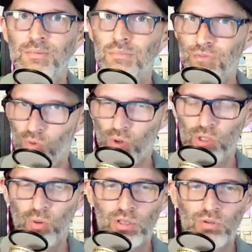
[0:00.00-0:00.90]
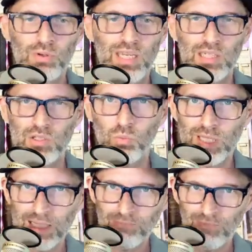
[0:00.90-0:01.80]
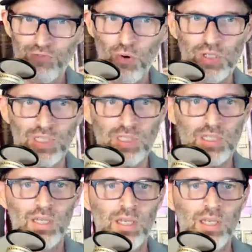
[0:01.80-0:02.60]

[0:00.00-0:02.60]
before Lord of the Rings when he focused.